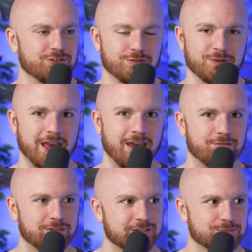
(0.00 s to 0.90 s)
that we
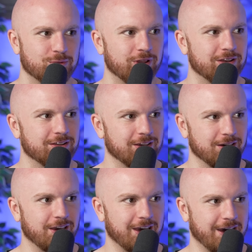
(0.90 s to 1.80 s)
have at this point
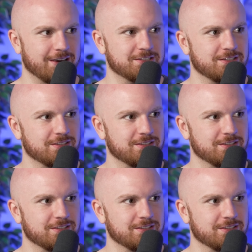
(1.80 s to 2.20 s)
ass.